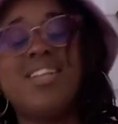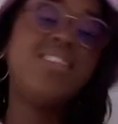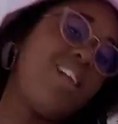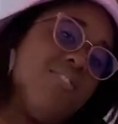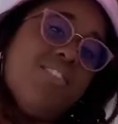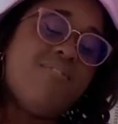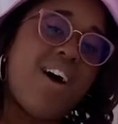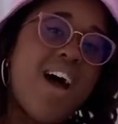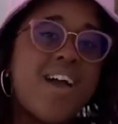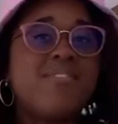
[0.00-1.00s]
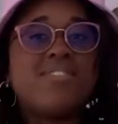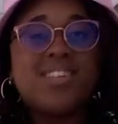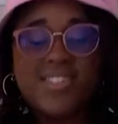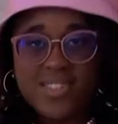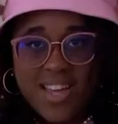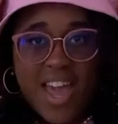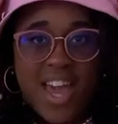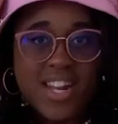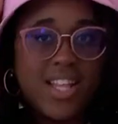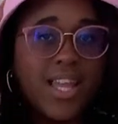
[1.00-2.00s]
Love the vibes.
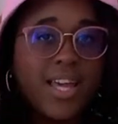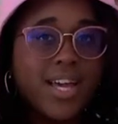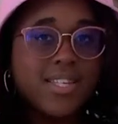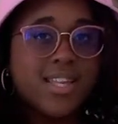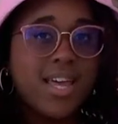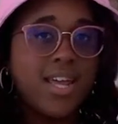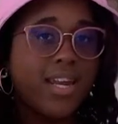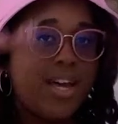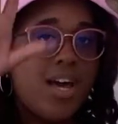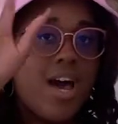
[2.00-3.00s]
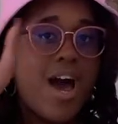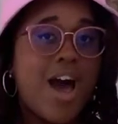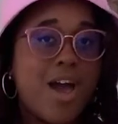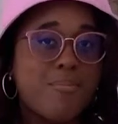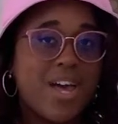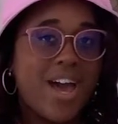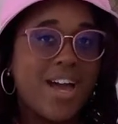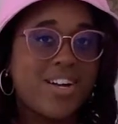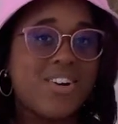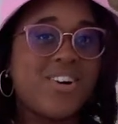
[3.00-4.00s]
And like I said, I'm a
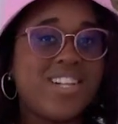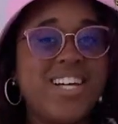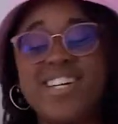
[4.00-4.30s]
hat girl.